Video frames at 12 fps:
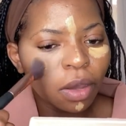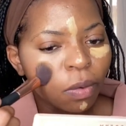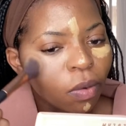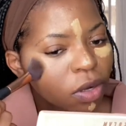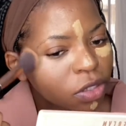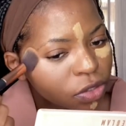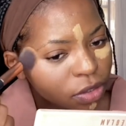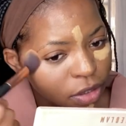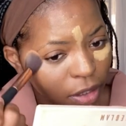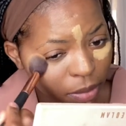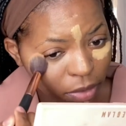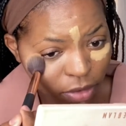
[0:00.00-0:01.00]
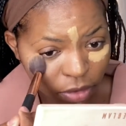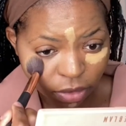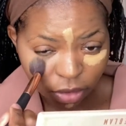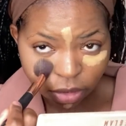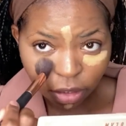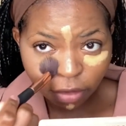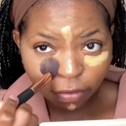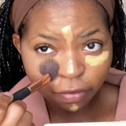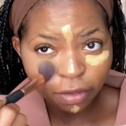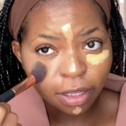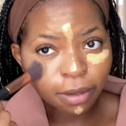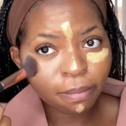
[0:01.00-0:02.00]
watch your sermons on
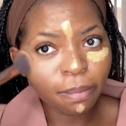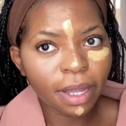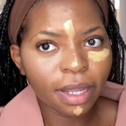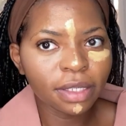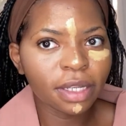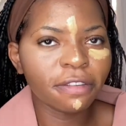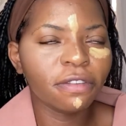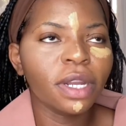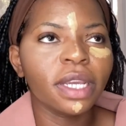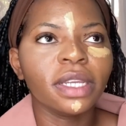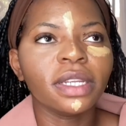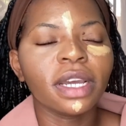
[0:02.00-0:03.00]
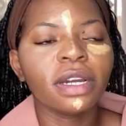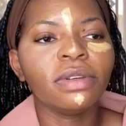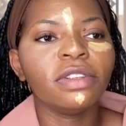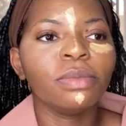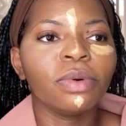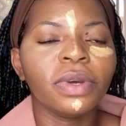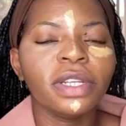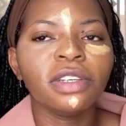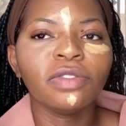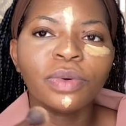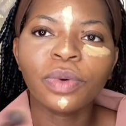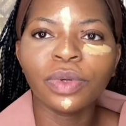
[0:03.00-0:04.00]
TV, but I feel like it carries more weight
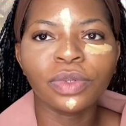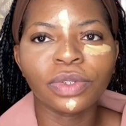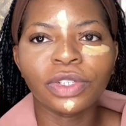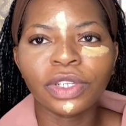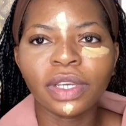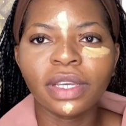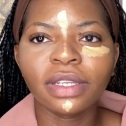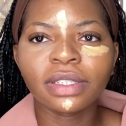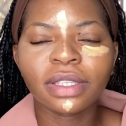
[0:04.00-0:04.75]
if you go to church.